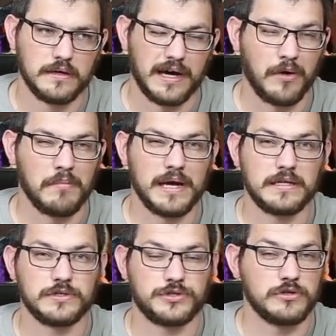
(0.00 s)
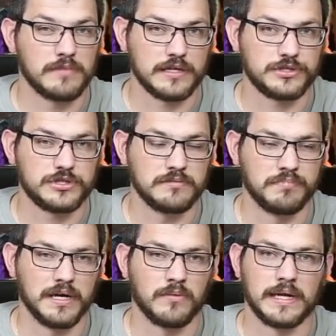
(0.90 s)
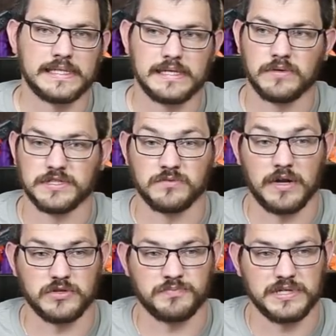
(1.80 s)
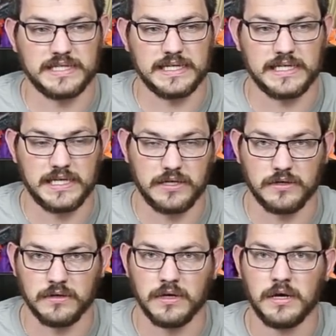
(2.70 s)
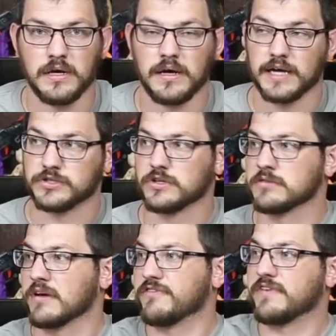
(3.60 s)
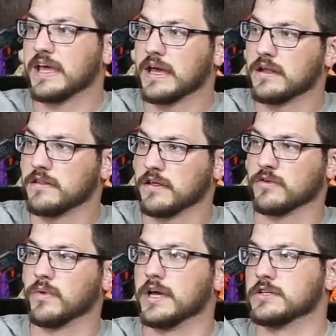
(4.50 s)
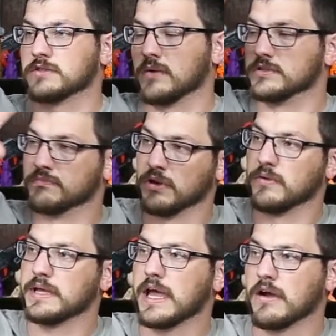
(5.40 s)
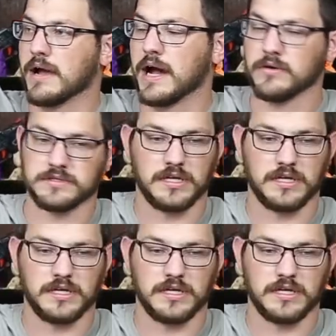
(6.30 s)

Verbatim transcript: I don't mind it too much, but what I did was when I was printing in here, I turned my fan the other way, so I was blowing air out.